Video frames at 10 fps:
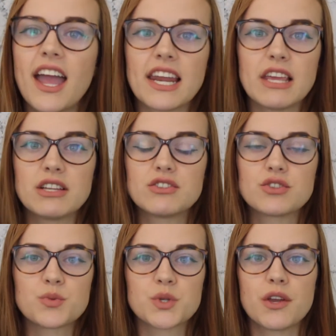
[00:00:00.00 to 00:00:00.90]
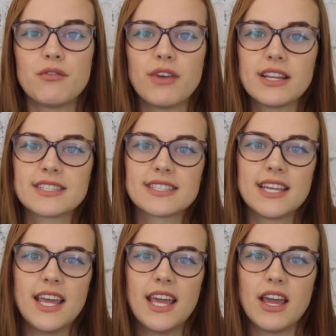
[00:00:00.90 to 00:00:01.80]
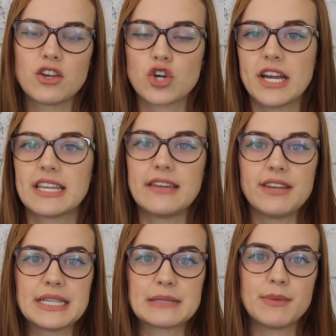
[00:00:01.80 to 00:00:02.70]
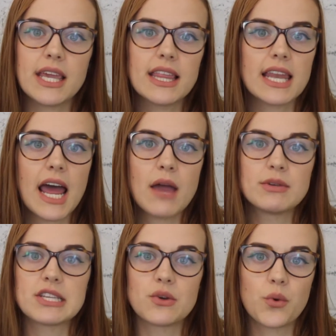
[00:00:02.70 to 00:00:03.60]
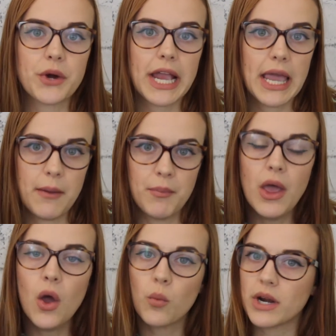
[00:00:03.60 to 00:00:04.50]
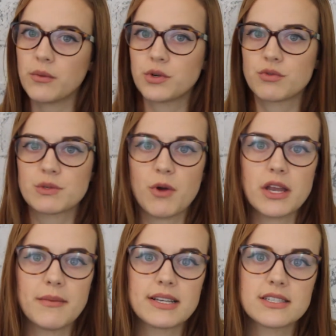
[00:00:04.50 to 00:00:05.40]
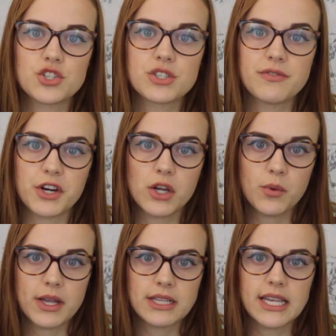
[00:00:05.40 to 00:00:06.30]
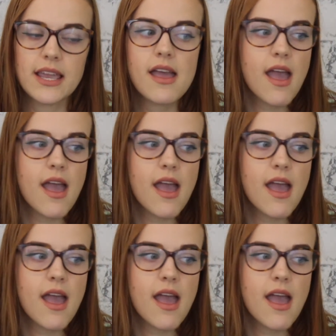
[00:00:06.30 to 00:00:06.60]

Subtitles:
And he just was convinced and tried to convince me that I was ignoring him when I wouldn't respond to messages very quickly.